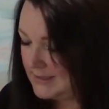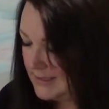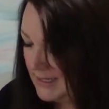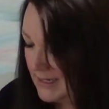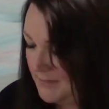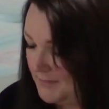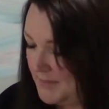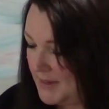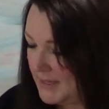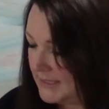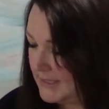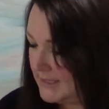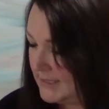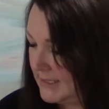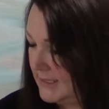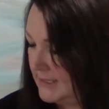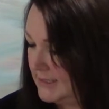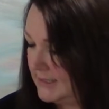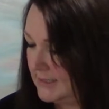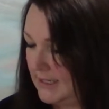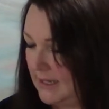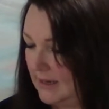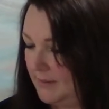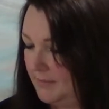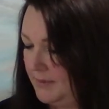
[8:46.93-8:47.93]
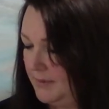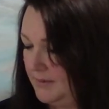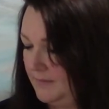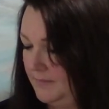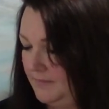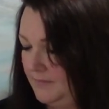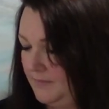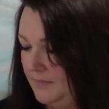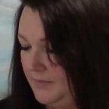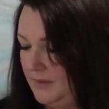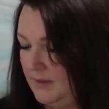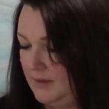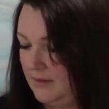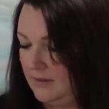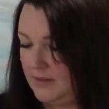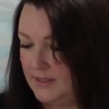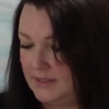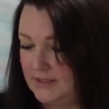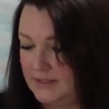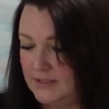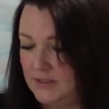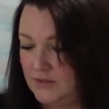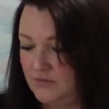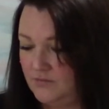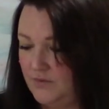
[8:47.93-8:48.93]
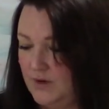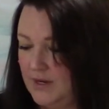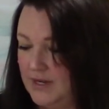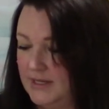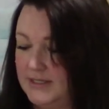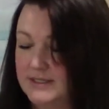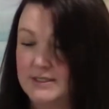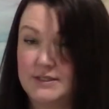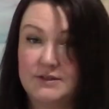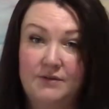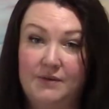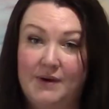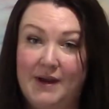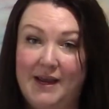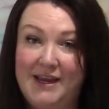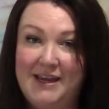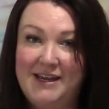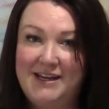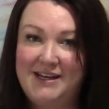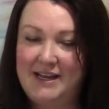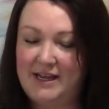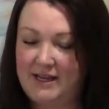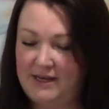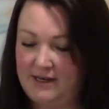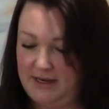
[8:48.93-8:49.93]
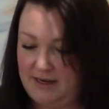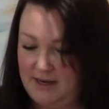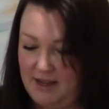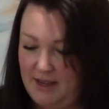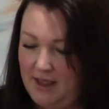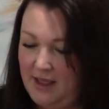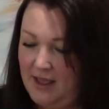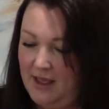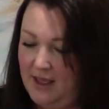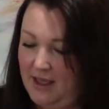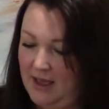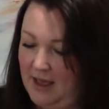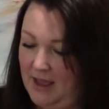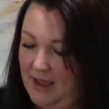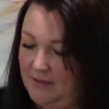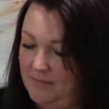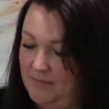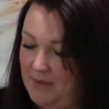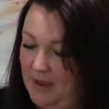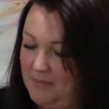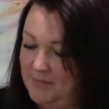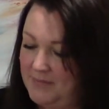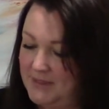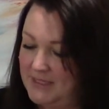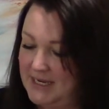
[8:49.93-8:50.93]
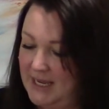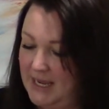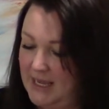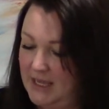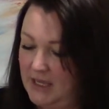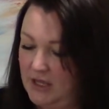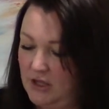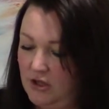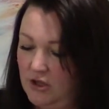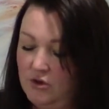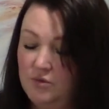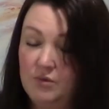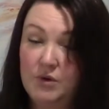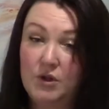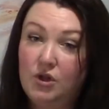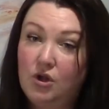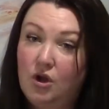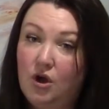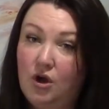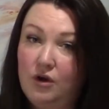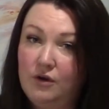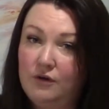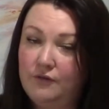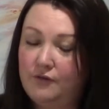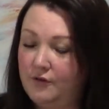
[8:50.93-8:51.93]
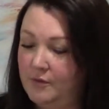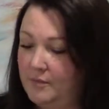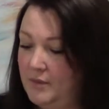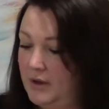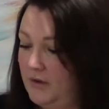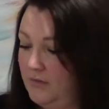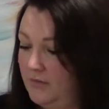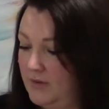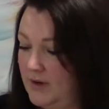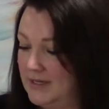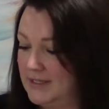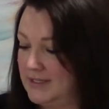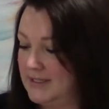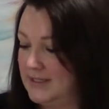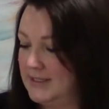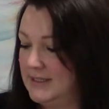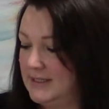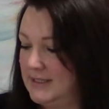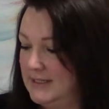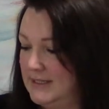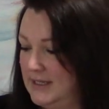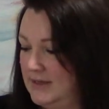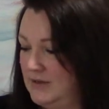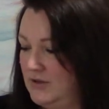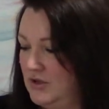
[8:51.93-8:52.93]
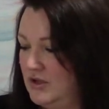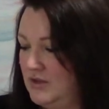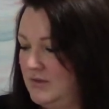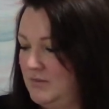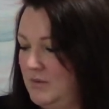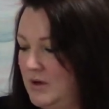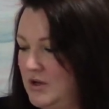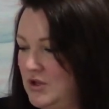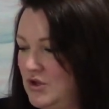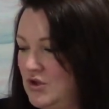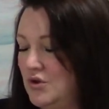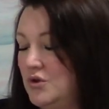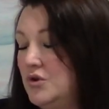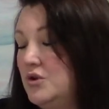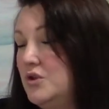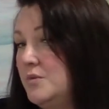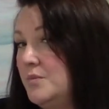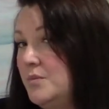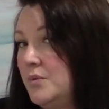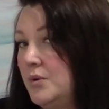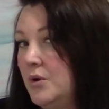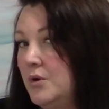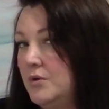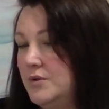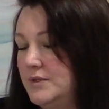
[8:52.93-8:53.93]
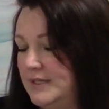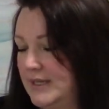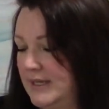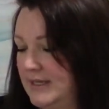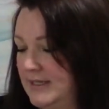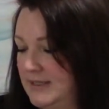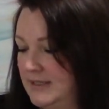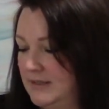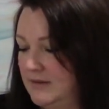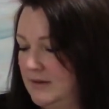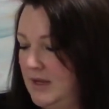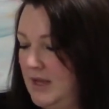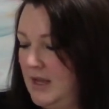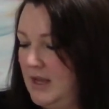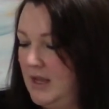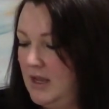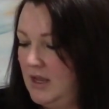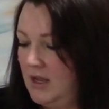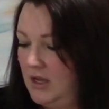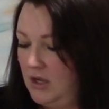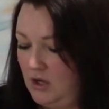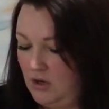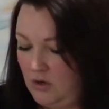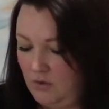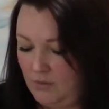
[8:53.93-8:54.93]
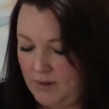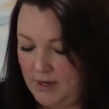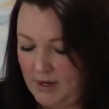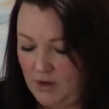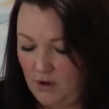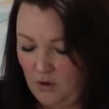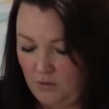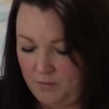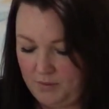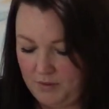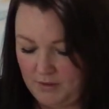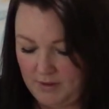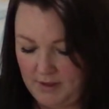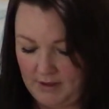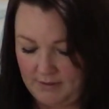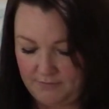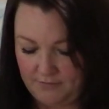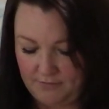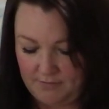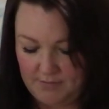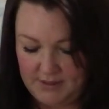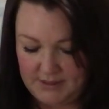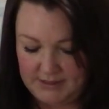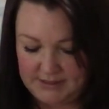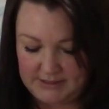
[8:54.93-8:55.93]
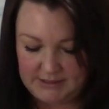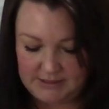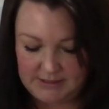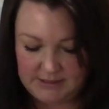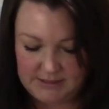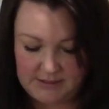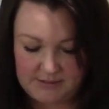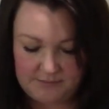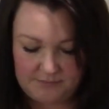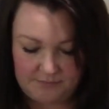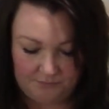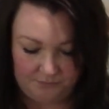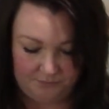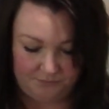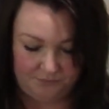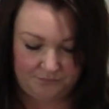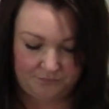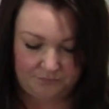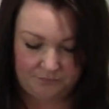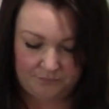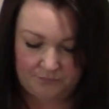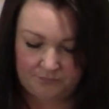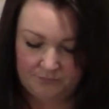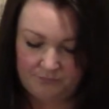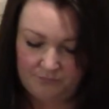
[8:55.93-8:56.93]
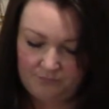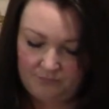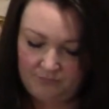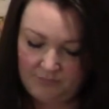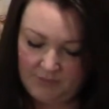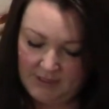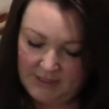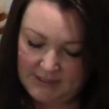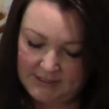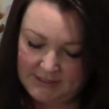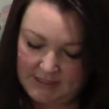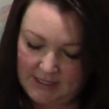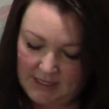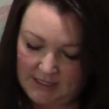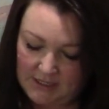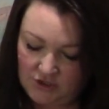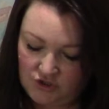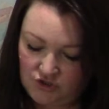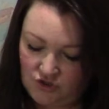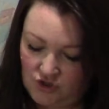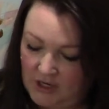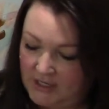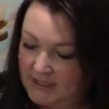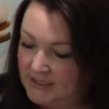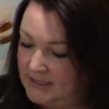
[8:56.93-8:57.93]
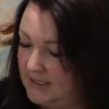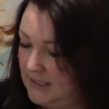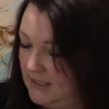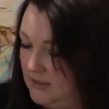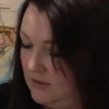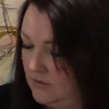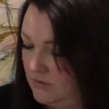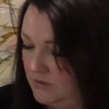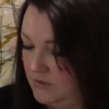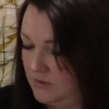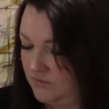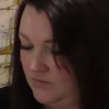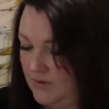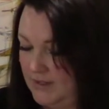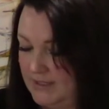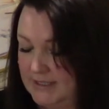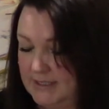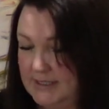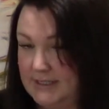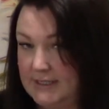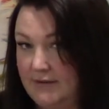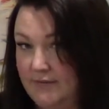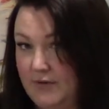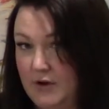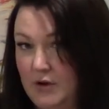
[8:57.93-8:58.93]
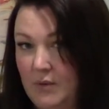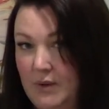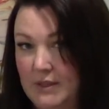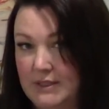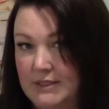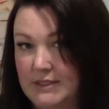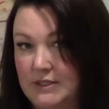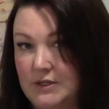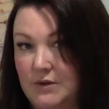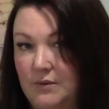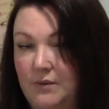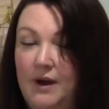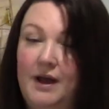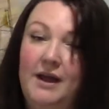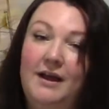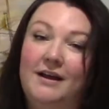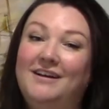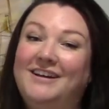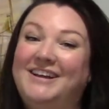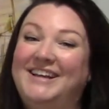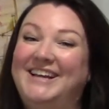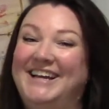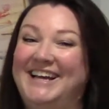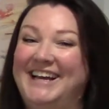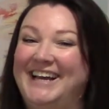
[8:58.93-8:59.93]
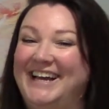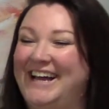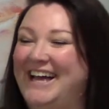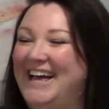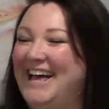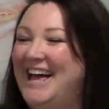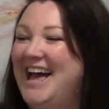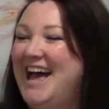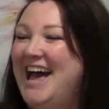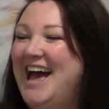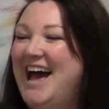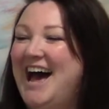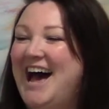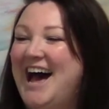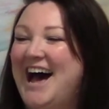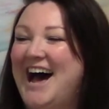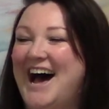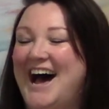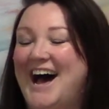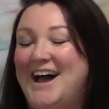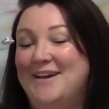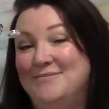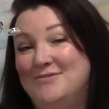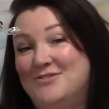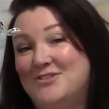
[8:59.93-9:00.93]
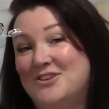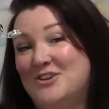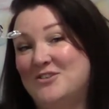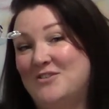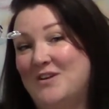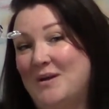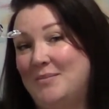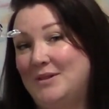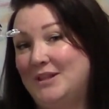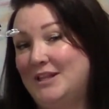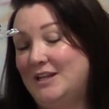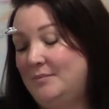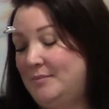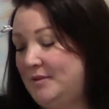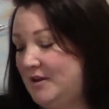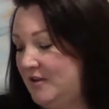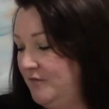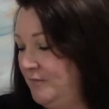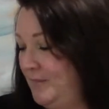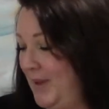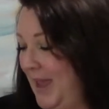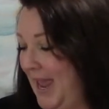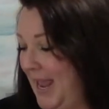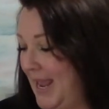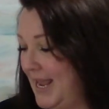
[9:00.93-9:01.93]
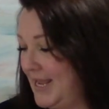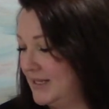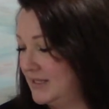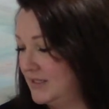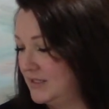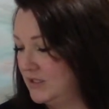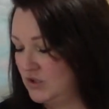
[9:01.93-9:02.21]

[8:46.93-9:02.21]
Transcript: kind of mix things up. Now this is a risk, right? And I'm taking you along for my risks. I just want to show you the process. And what I hope you get from this is kind of trusting those risks every once in a while. I'm just going to grab a little bit of Payne's